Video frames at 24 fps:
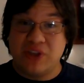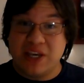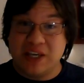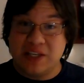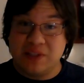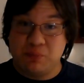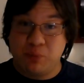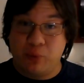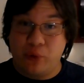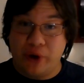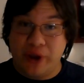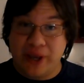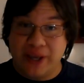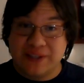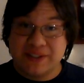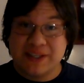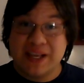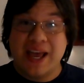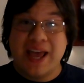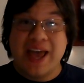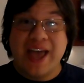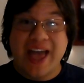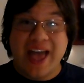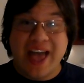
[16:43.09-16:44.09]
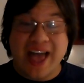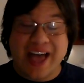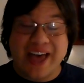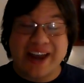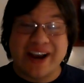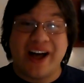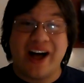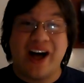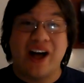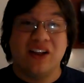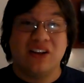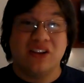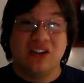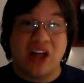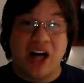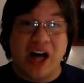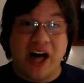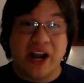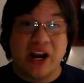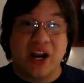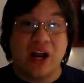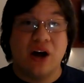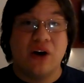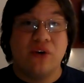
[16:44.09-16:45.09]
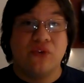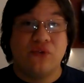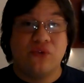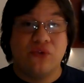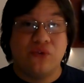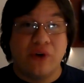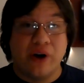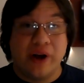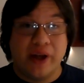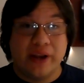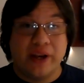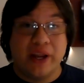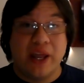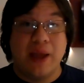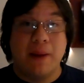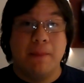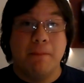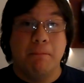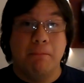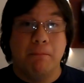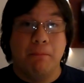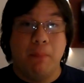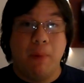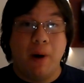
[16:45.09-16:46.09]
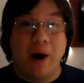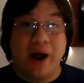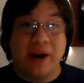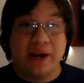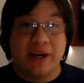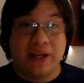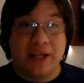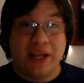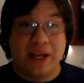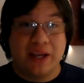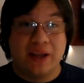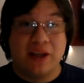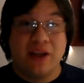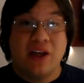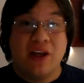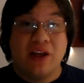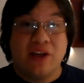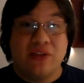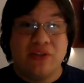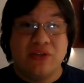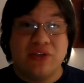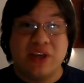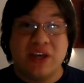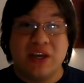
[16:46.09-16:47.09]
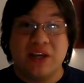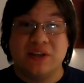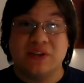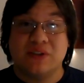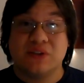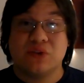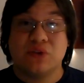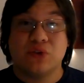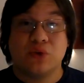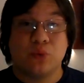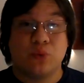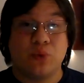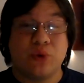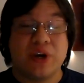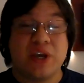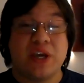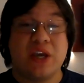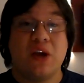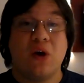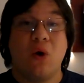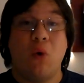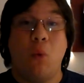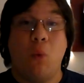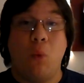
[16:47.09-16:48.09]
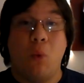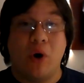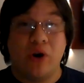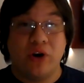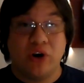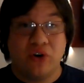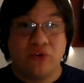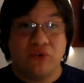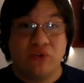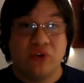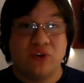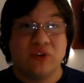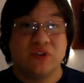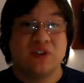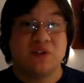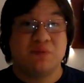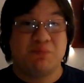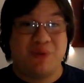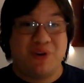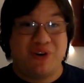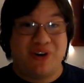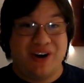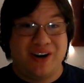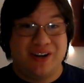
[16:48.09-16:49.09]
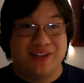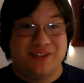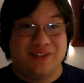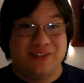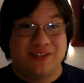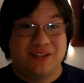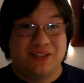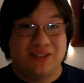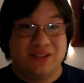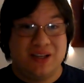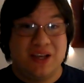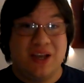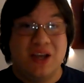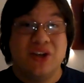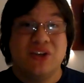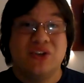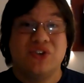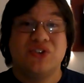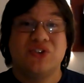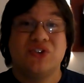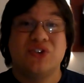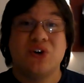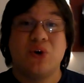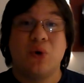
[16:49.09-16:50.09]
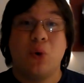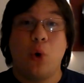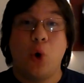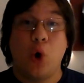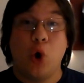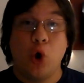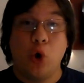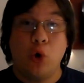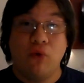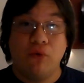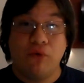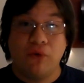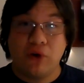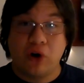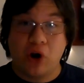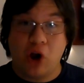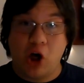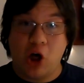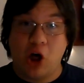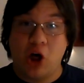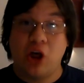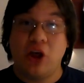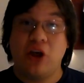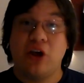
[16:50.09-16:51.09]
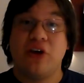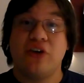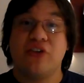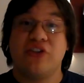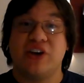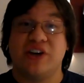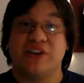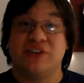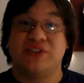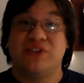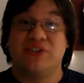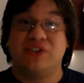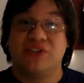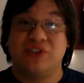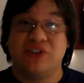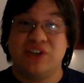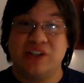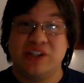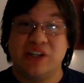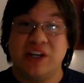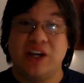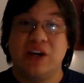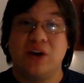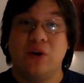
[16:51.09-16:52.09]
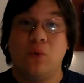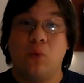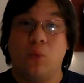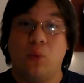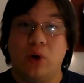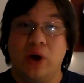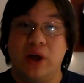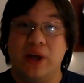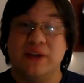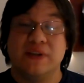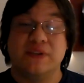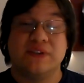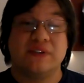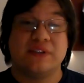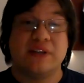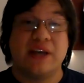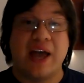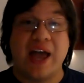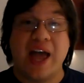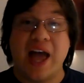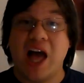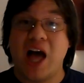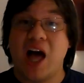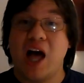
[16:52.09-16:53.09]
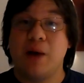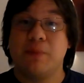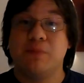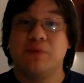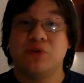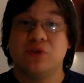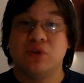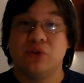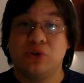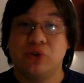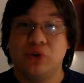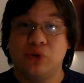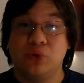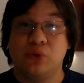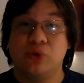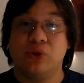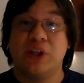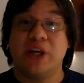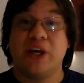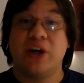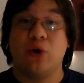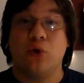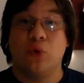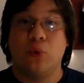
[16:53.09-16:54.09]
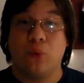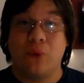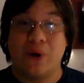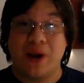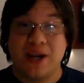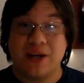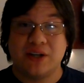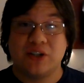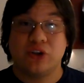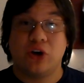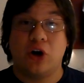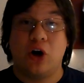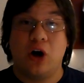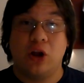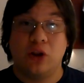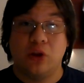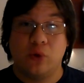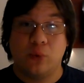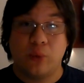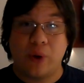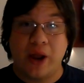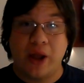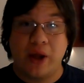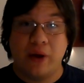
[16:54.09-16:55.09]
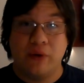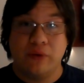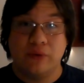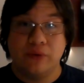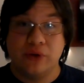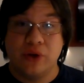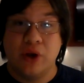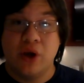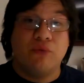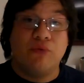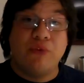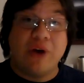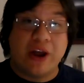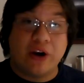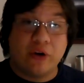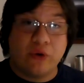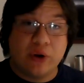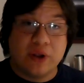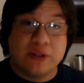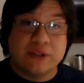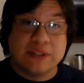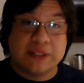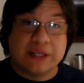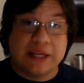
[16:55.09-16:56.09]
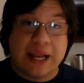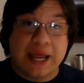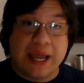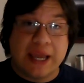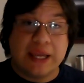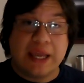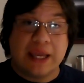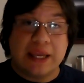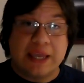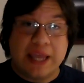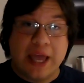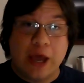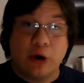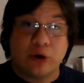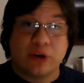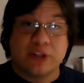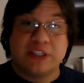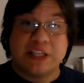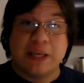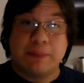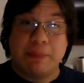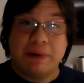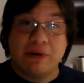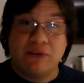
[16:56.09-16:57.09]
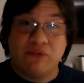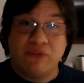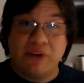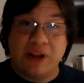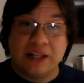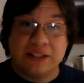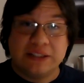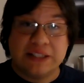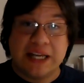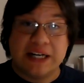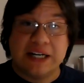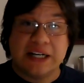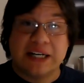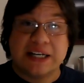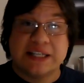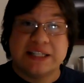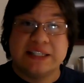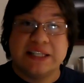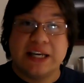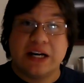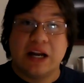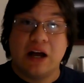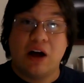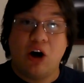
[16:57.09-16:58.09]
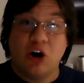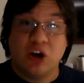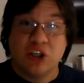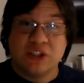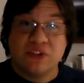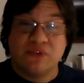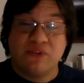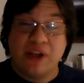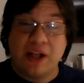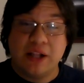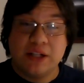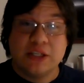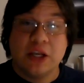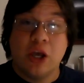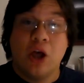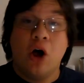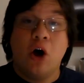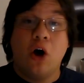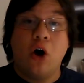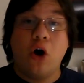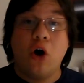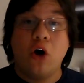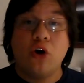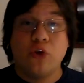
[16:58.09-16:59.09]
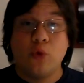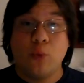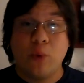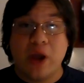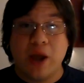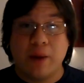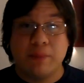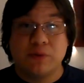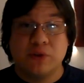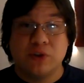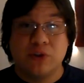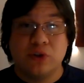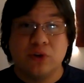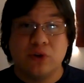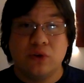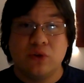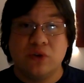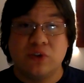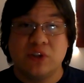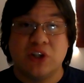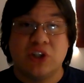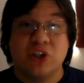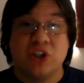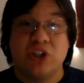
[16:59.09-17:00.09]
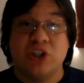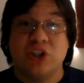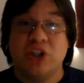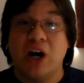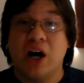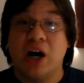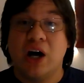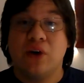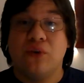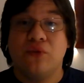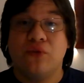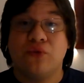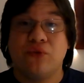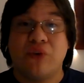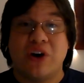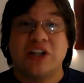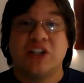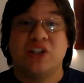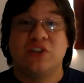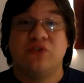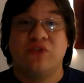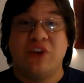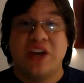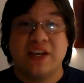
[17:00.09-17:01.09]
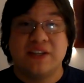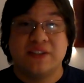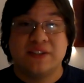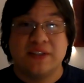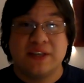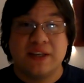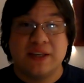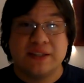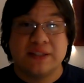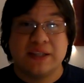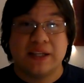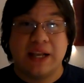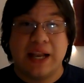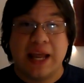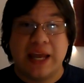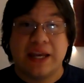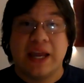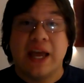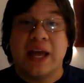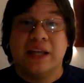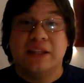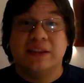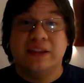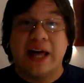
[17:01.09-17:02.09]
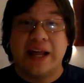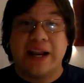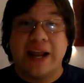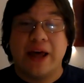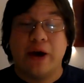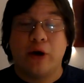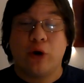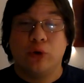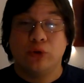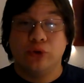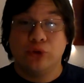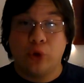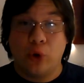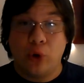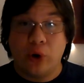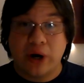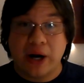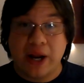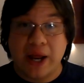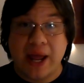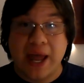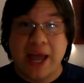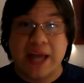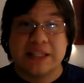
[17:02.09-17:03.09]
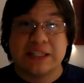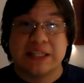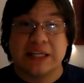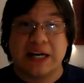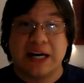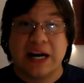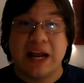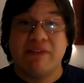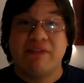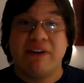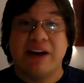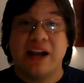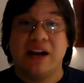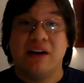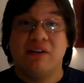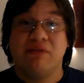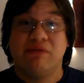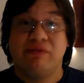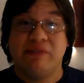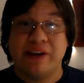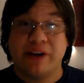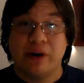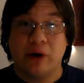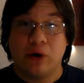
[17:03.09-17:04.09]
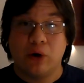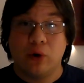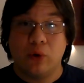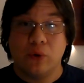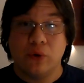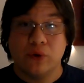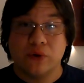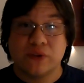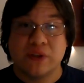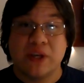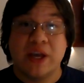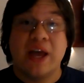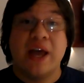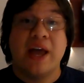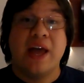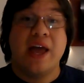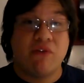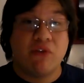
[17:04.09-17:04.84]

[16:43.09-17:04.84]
that these boys had a lot of fun embodying these three wonderful spirits. So overall, the singing was absolutely great all around. From veterans like Georg Zeppenfeld and Christiane Hossfeld, all the way up to such young, fresh faces like Danae Kontora and Rafael Fingerlos.